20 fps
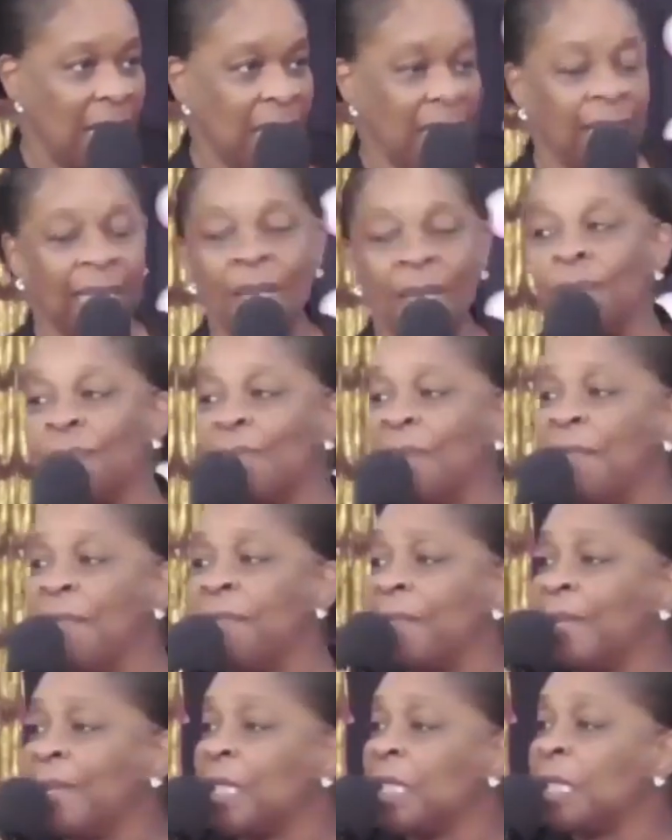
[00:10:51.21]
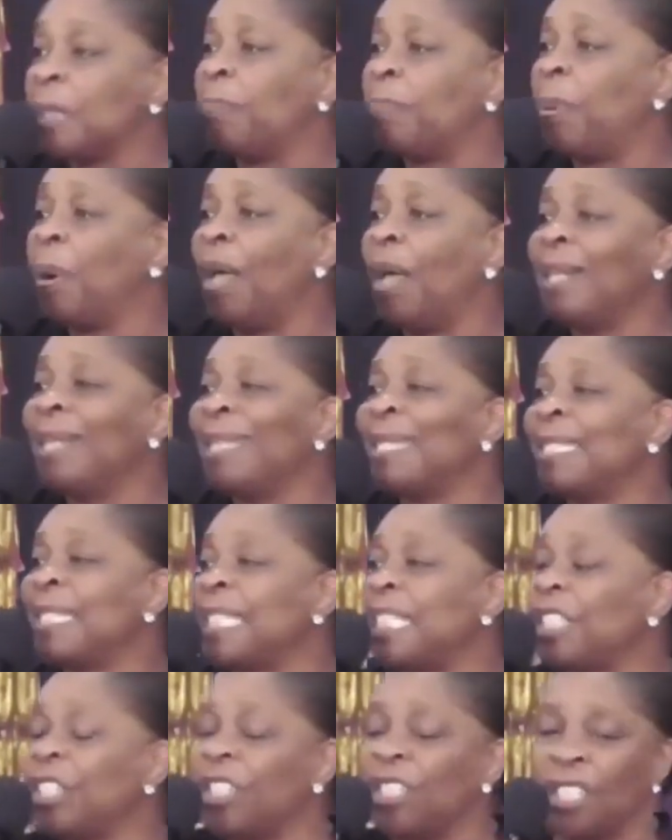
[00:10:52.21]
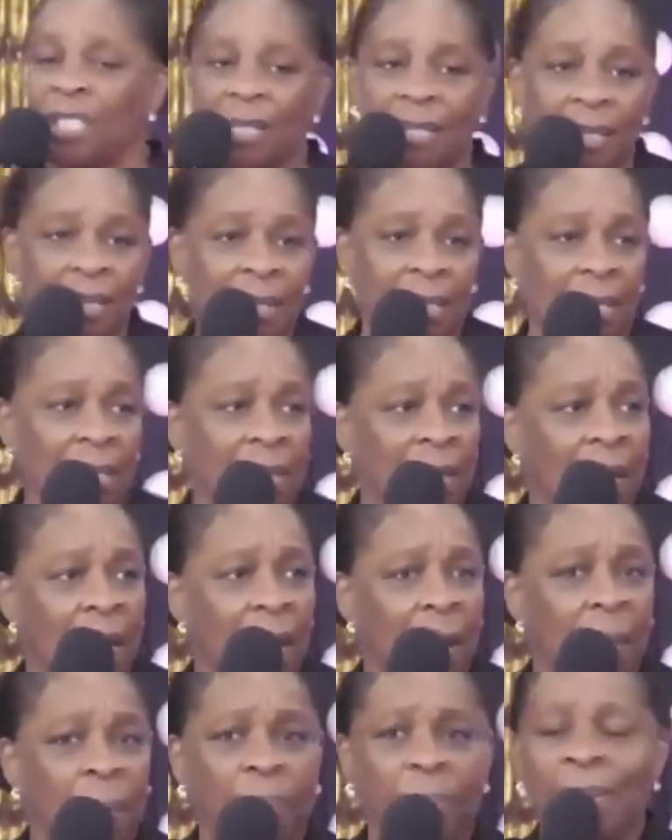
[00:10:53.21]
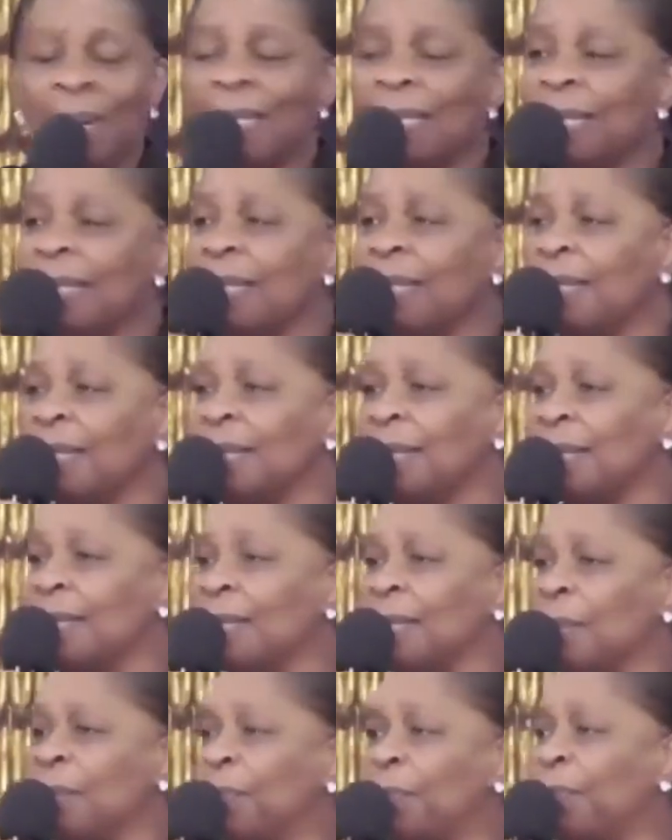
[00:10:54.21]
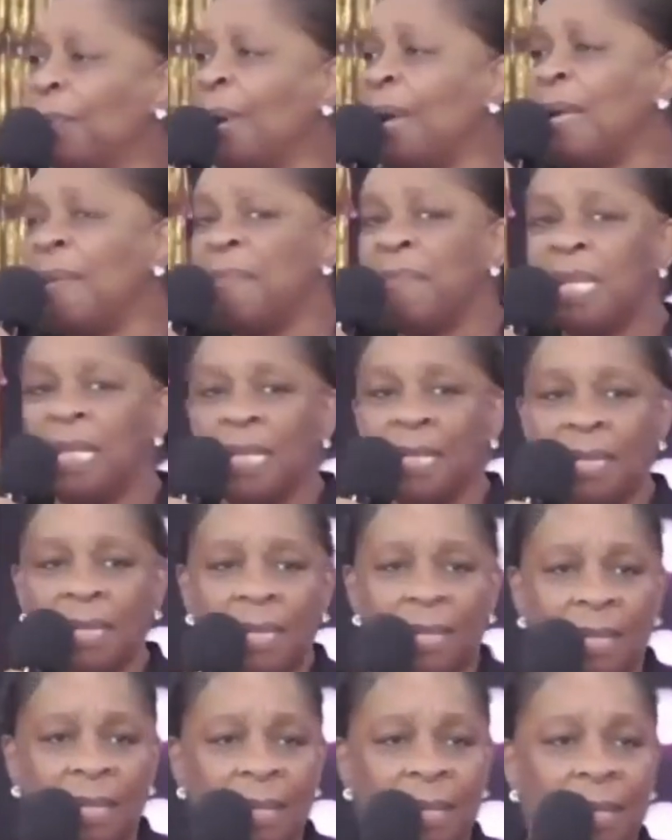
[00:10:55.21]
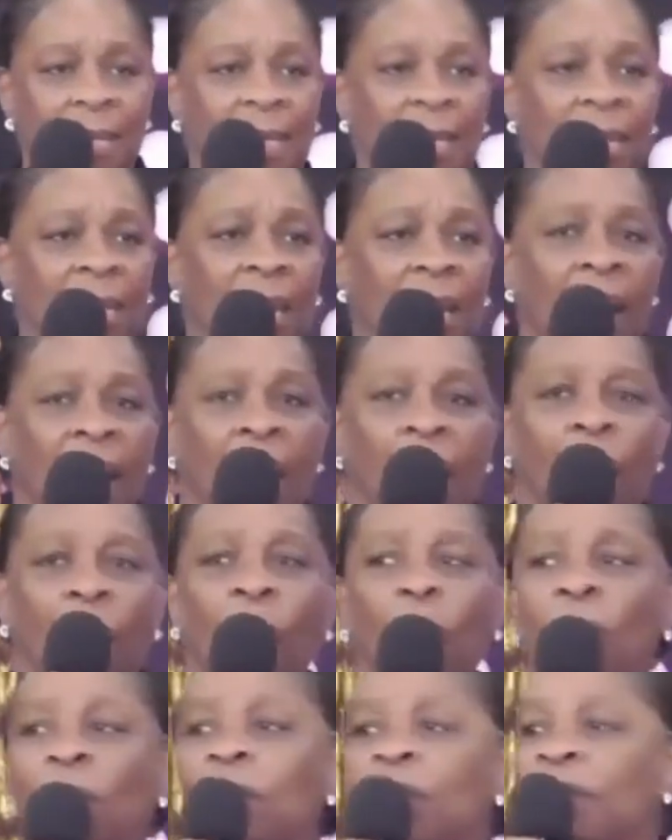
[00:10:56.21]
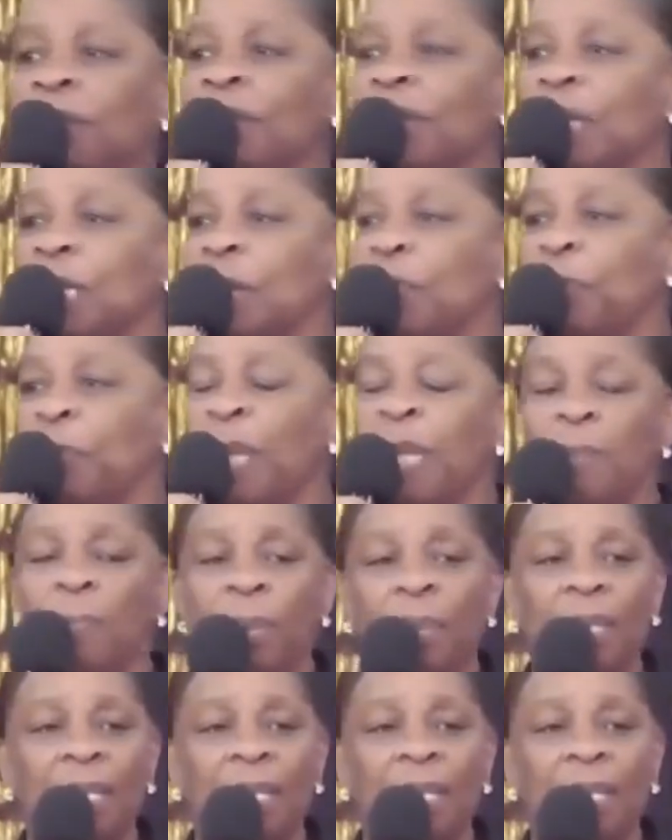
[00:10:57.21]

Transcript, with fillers: They reverence politicians and presidents and prime ministers and all of these people.